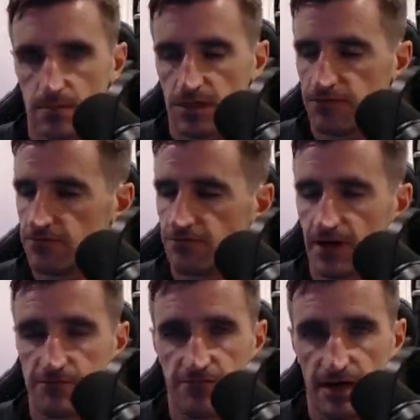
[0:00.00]
If you
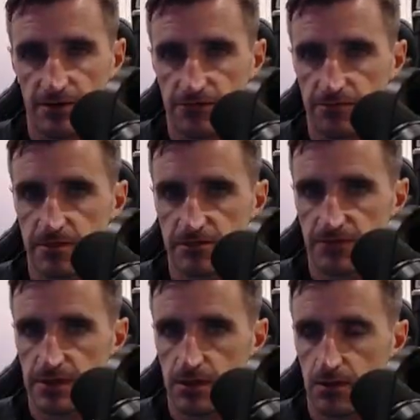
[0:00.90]
find value from this
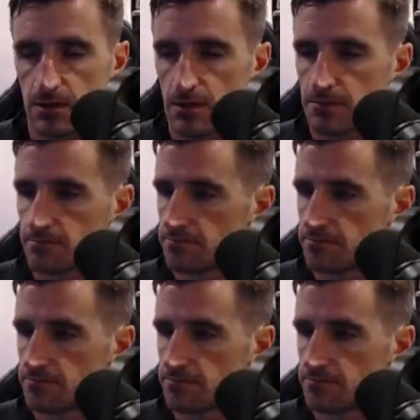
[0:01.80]
video at all,